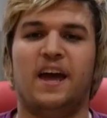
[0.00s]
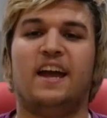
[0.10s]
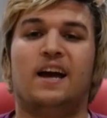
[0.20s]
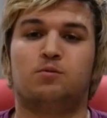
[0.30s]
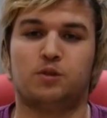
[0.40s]
Hey
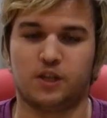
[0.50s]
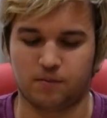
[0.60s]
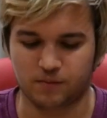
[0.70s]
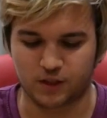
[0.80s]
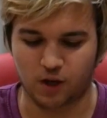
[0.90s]
guys, what's
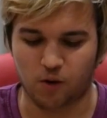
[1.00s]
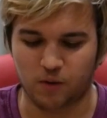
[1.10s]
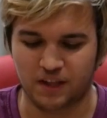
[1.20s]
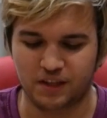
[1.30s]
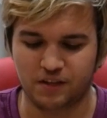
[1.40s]
up? So
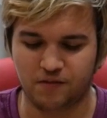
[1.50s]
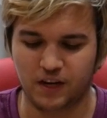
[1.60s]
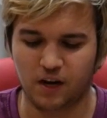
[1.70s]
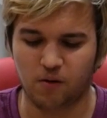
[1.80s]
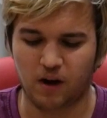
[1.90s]
in this
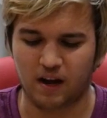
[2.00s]
video,